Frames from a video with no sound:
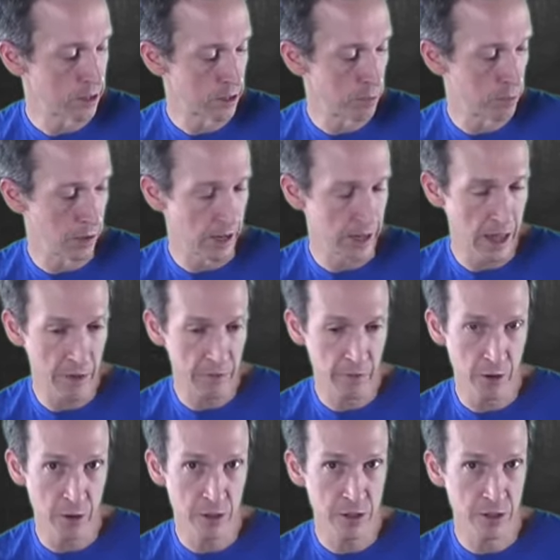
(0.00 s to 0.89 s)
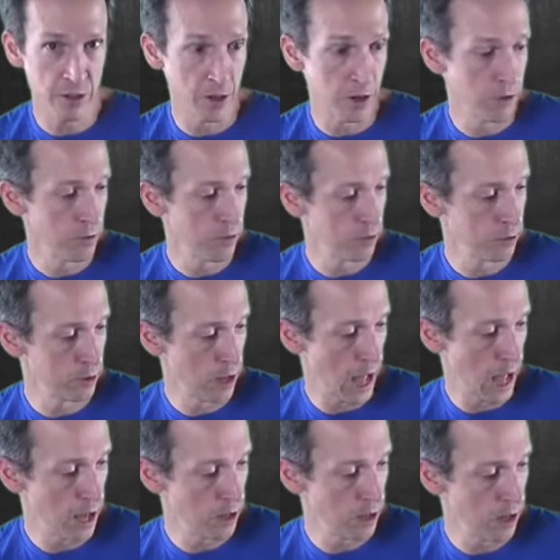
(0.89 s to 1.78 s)
to play that first note
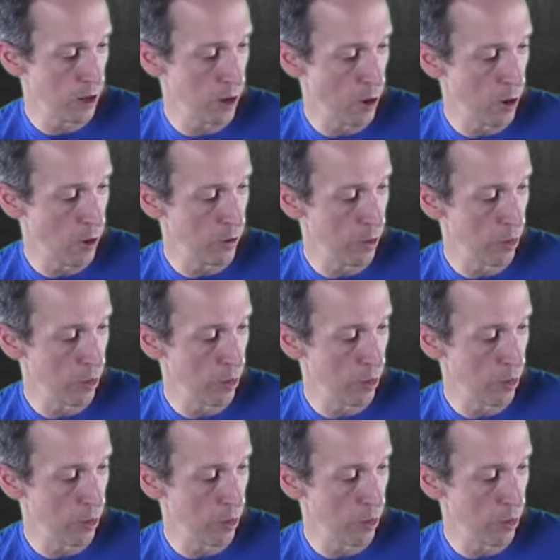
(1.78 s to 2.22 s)
on